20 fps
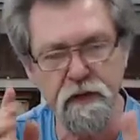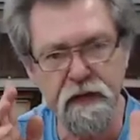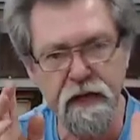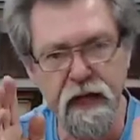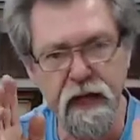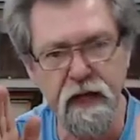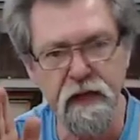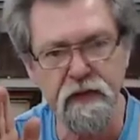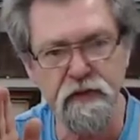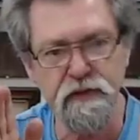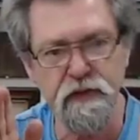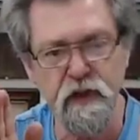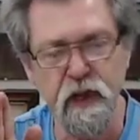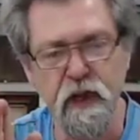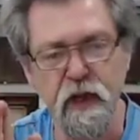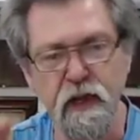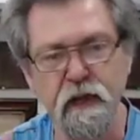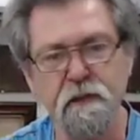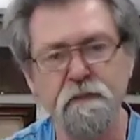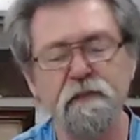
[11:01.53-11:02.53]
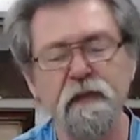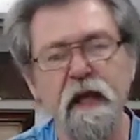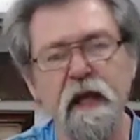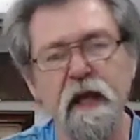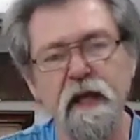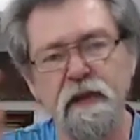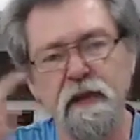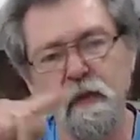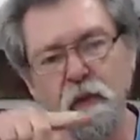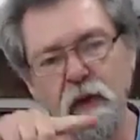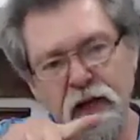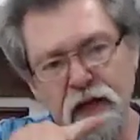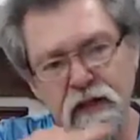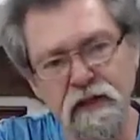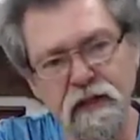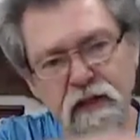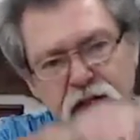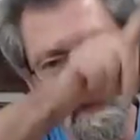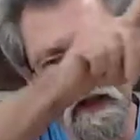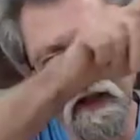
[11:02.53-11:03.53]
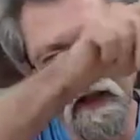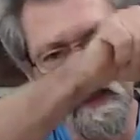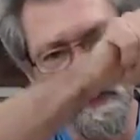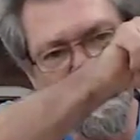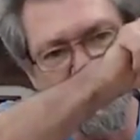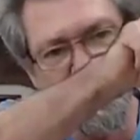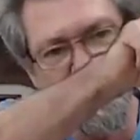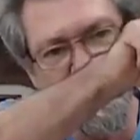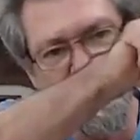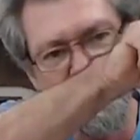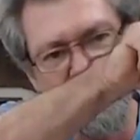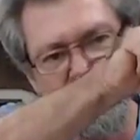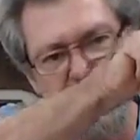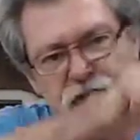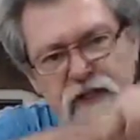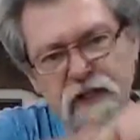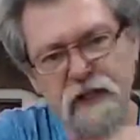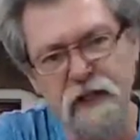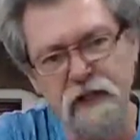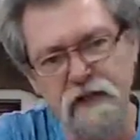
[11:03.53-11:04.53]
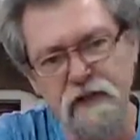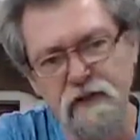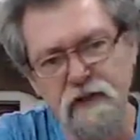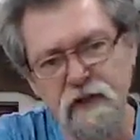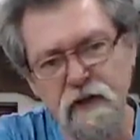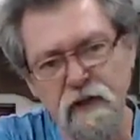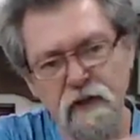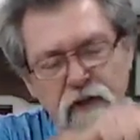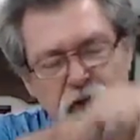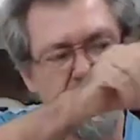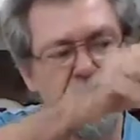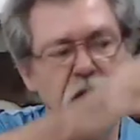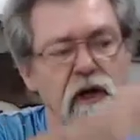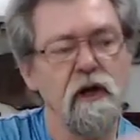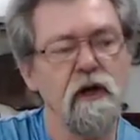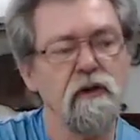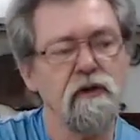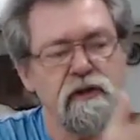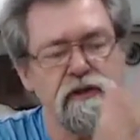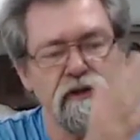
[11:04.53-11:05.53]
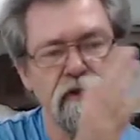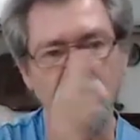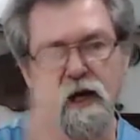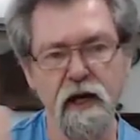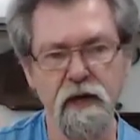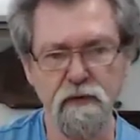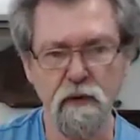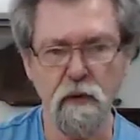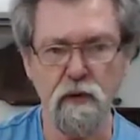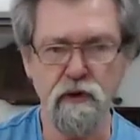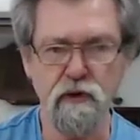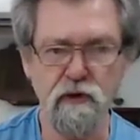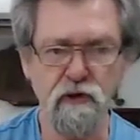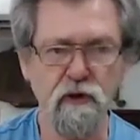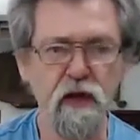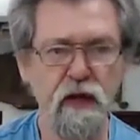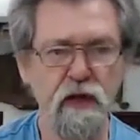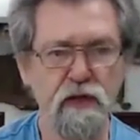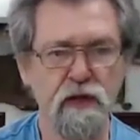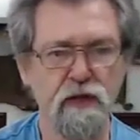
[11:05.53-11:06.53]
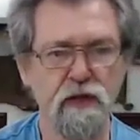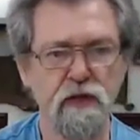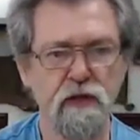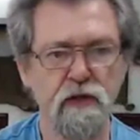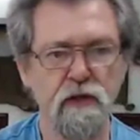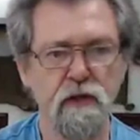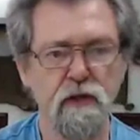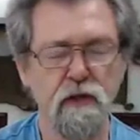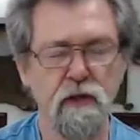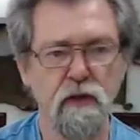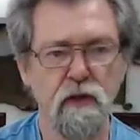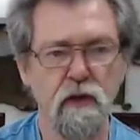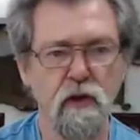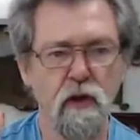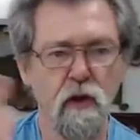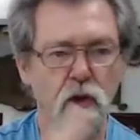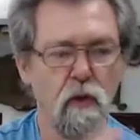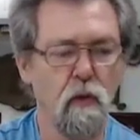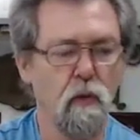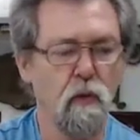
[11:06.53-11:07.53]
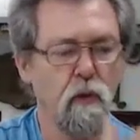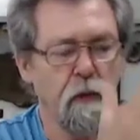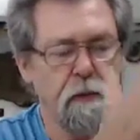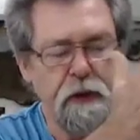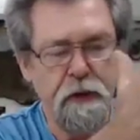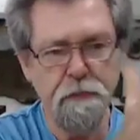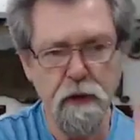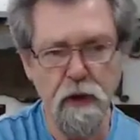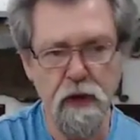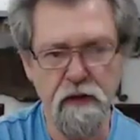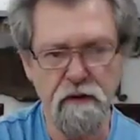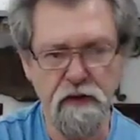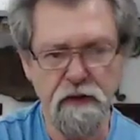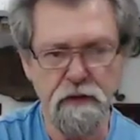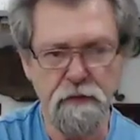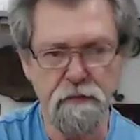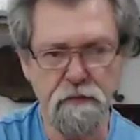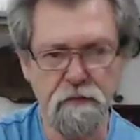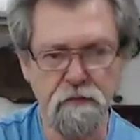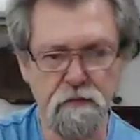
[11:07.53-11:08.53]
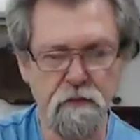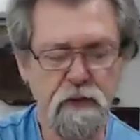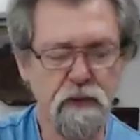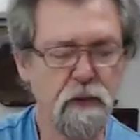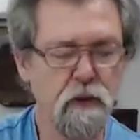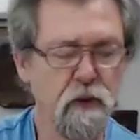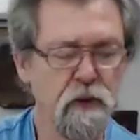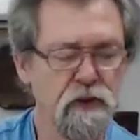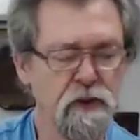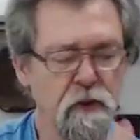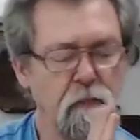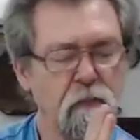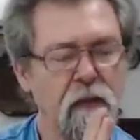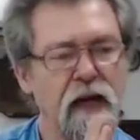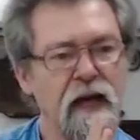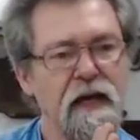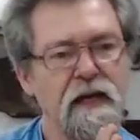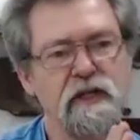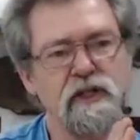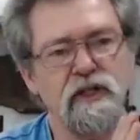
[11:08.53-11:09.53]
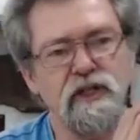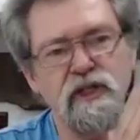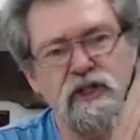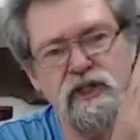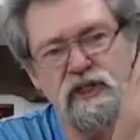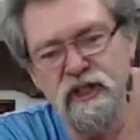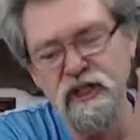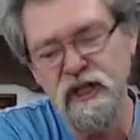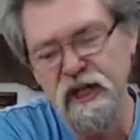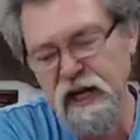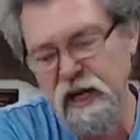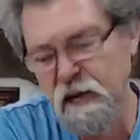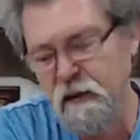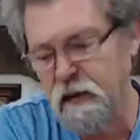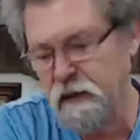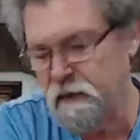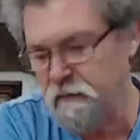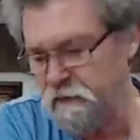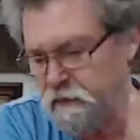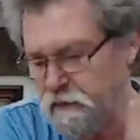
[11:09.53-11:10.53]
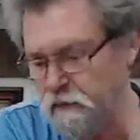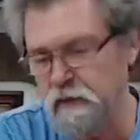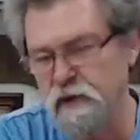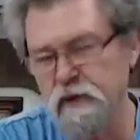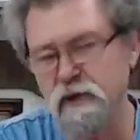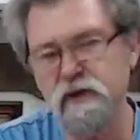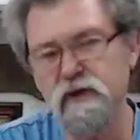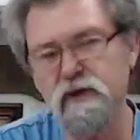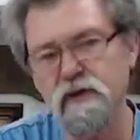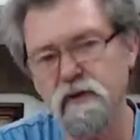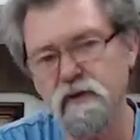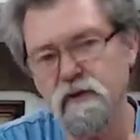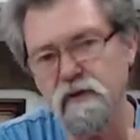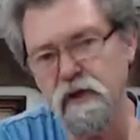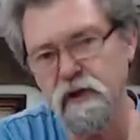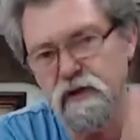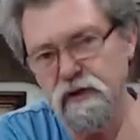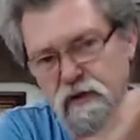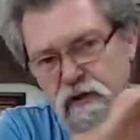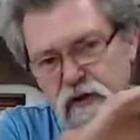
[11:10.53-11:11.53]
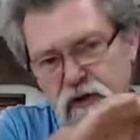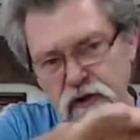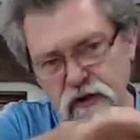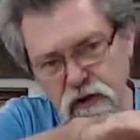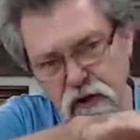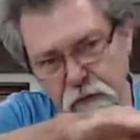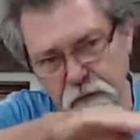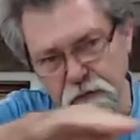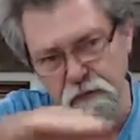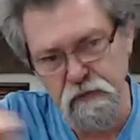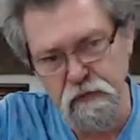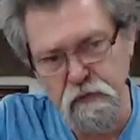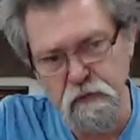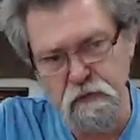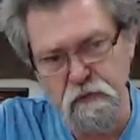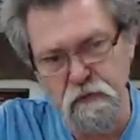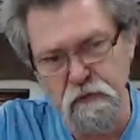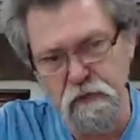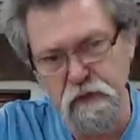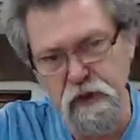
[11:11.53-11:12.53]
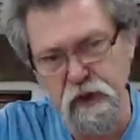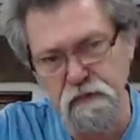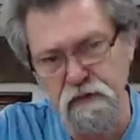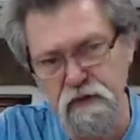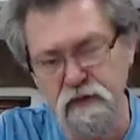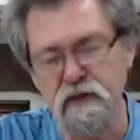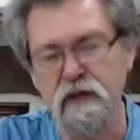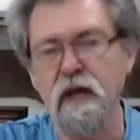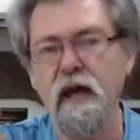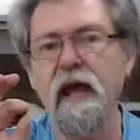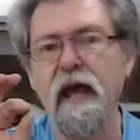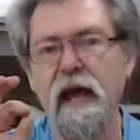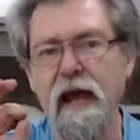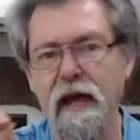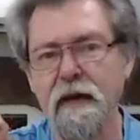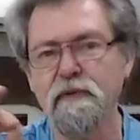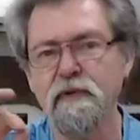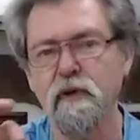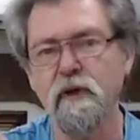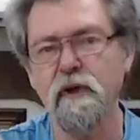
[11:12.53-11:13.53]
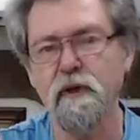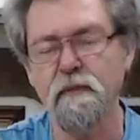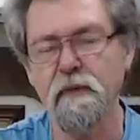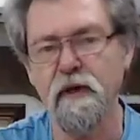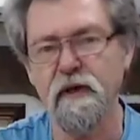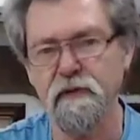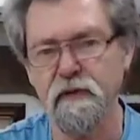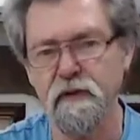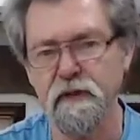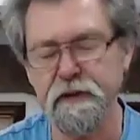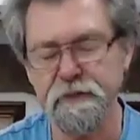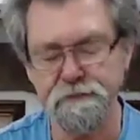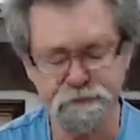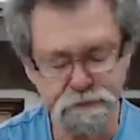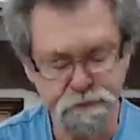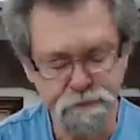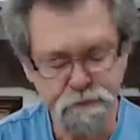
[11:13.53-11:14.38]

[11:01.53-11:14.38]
on the outside that will actually leave a dent. So the, the side of your trench will be perfect because the blade is shearing through the, the, the top surface absolutely perfectly.